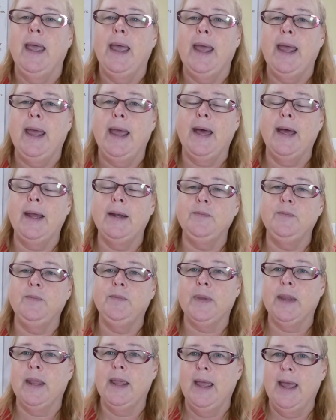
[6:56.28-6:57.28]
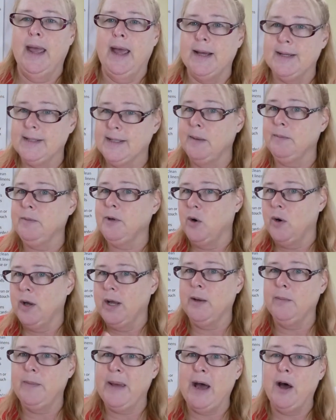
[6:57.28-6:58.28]
And as I'm
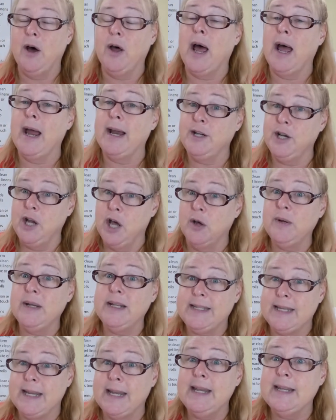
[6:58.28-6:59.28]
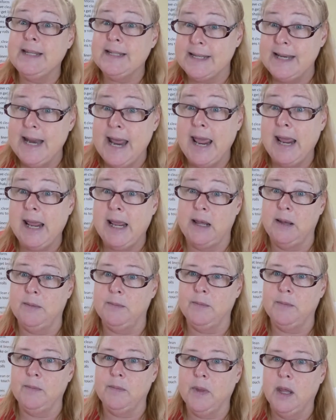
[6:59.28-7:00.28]
going about, I notice his
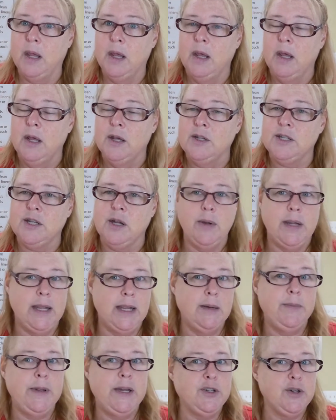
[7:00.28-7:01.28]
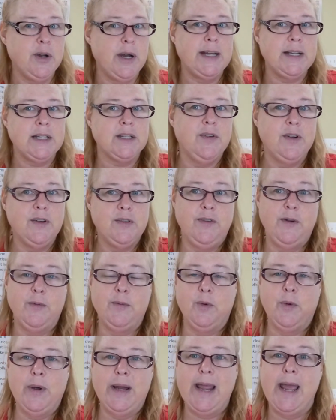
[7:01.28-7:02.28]
name. So he had been transferred from
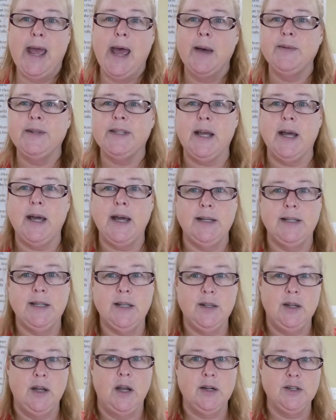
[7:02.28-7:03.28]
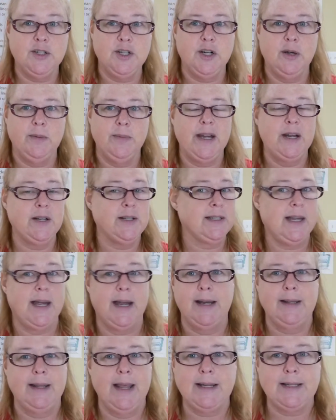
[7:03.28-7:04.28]
the rehab side to the long-term care
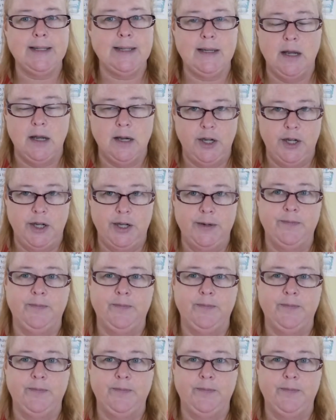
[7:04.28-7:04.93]
side, and that's not good.